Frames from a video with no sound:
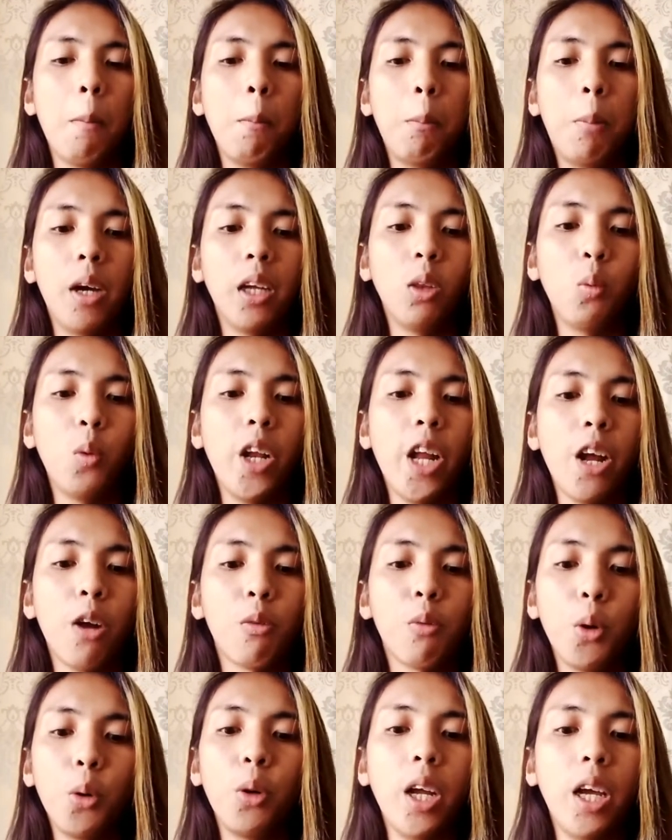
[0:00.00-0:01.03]
But when I
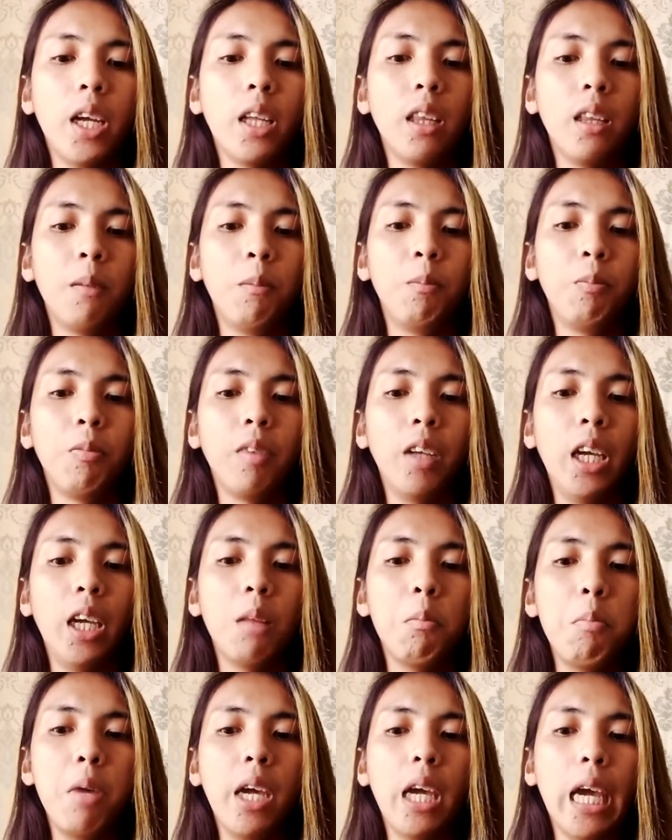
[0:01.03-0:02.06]
wrote it,
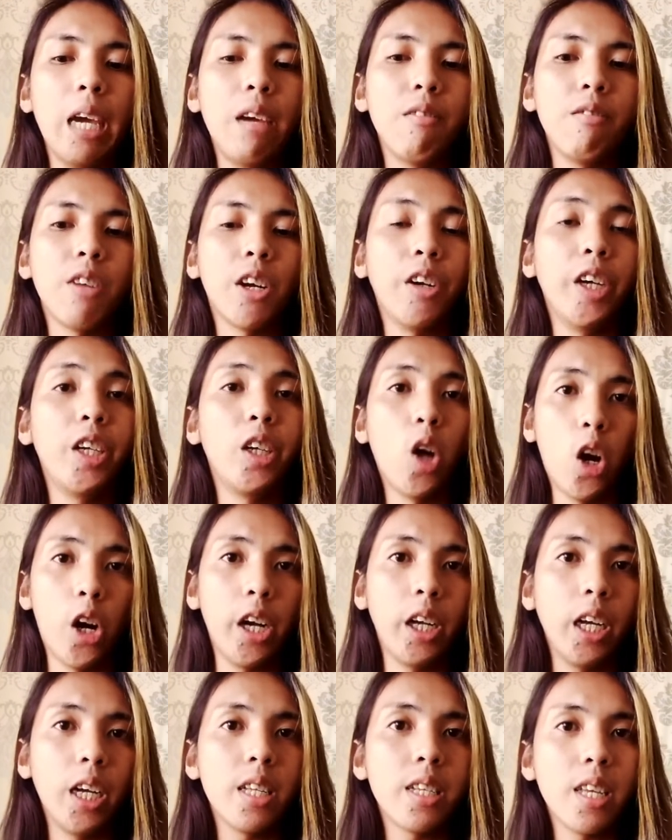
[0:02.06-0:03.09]
it became very
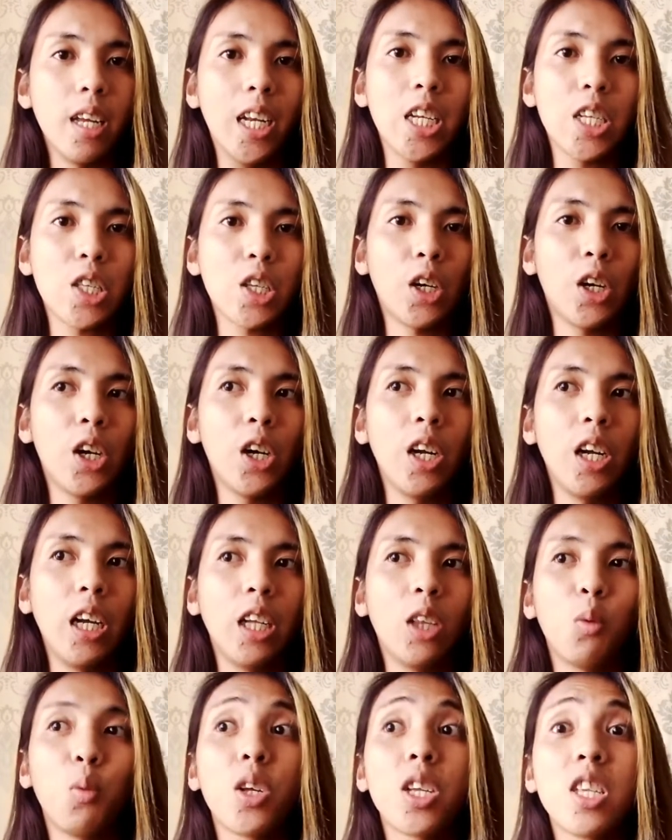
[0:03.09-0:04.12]
dark and sinister.
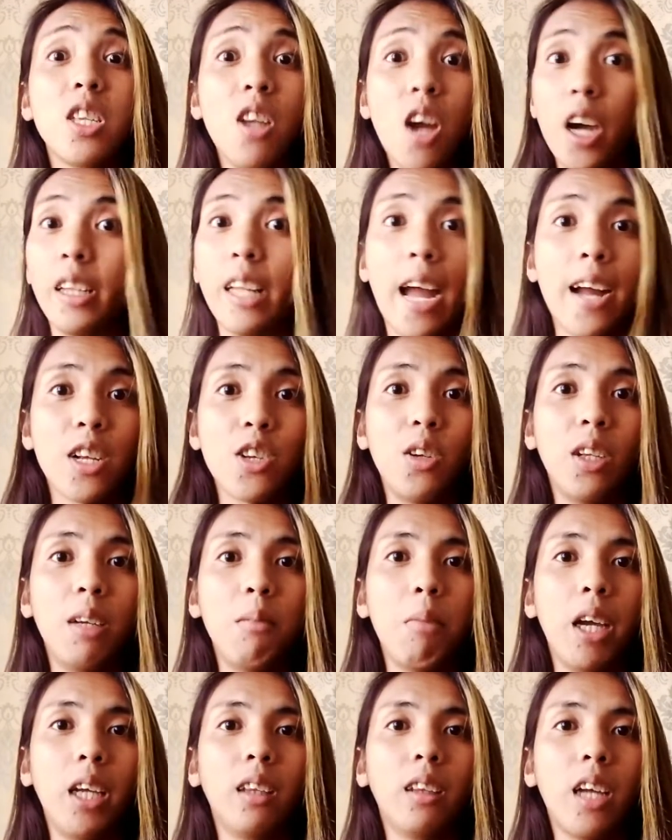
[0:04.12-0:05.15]
It was not actually
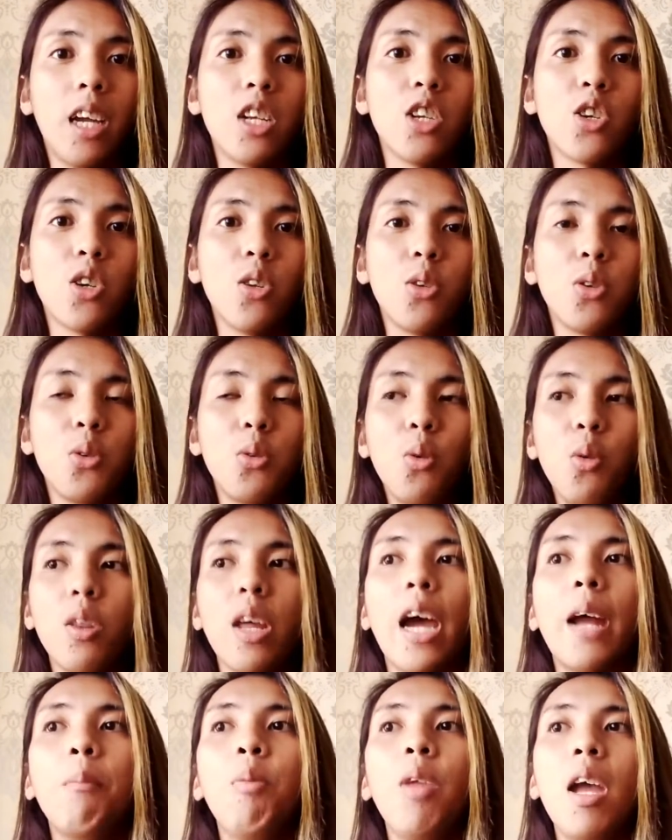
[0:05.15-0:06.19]
my intention to do
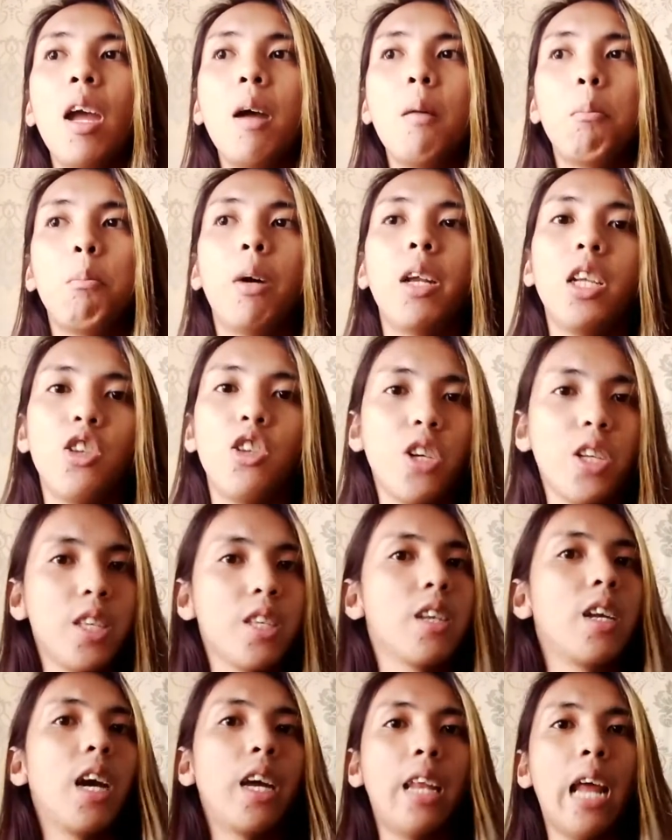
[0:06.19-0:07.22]
that, but it
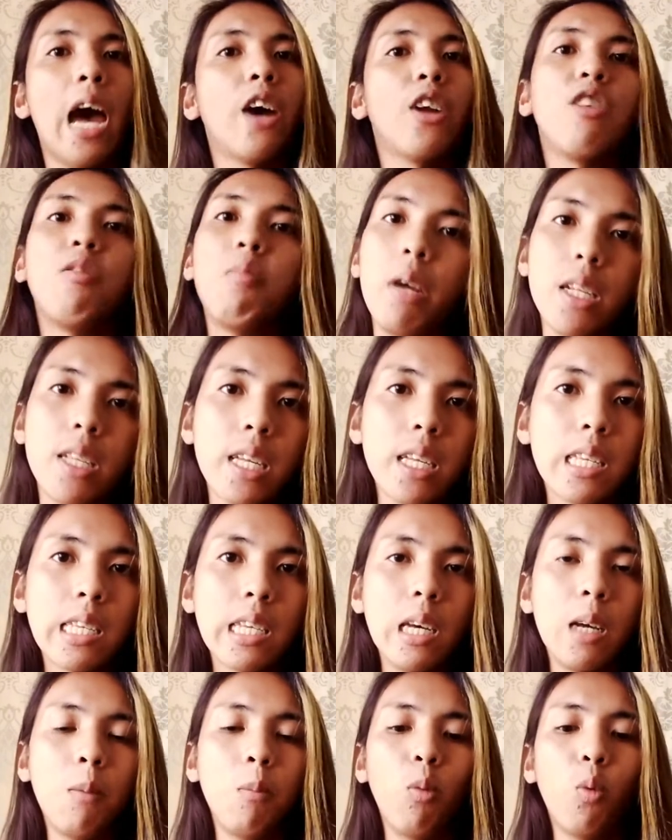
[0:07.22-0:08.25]
just got out of my
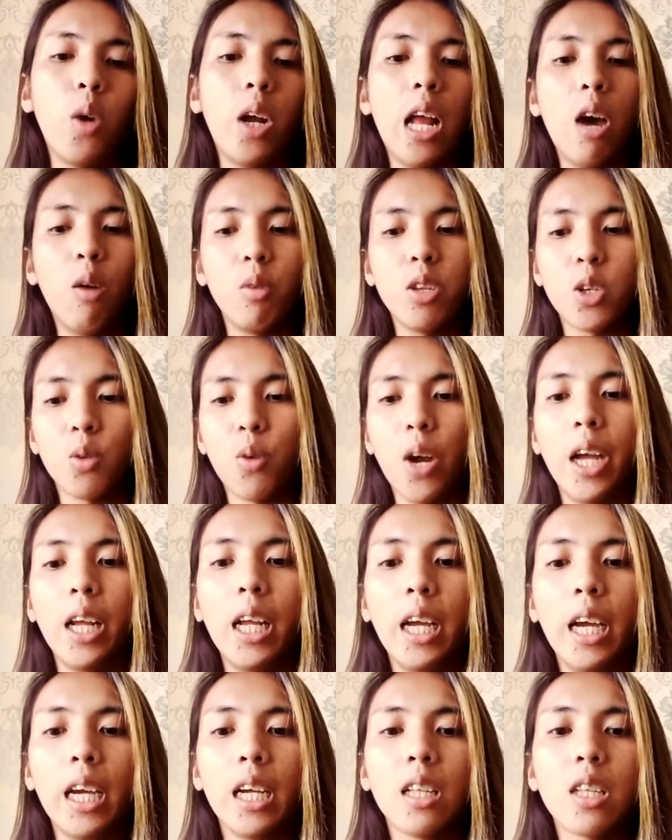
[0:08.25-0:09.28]
system while I was
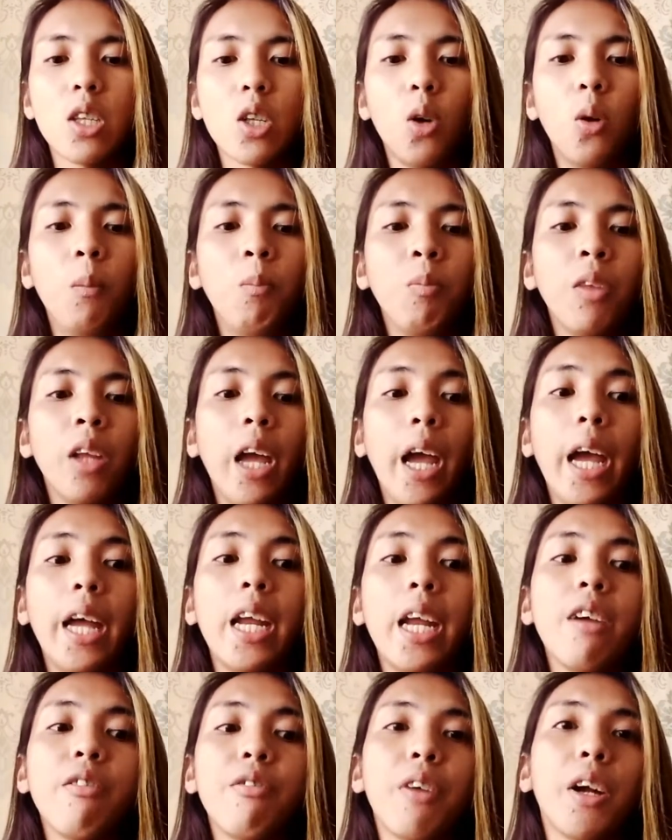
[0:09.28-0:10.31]
writing it. So, and
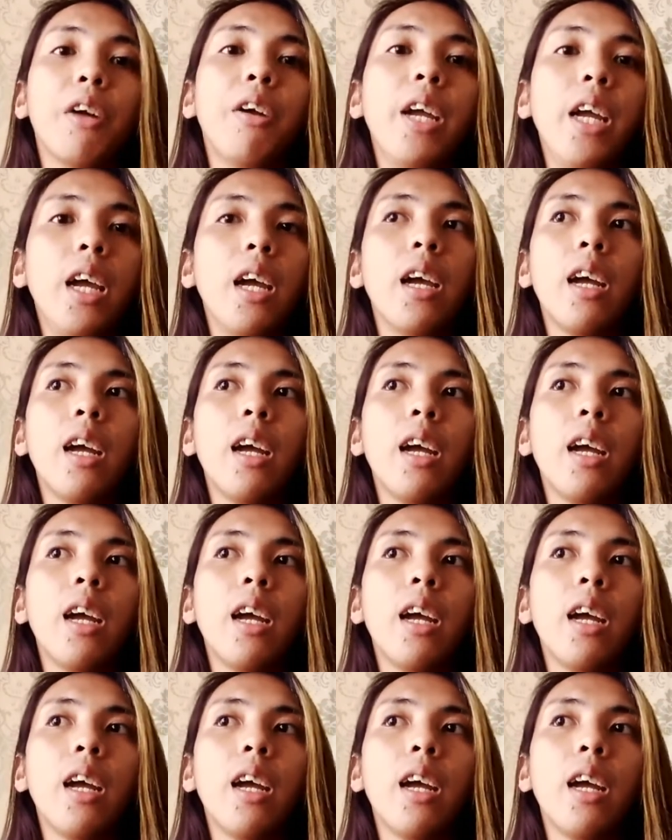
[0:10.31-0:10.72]
I'm very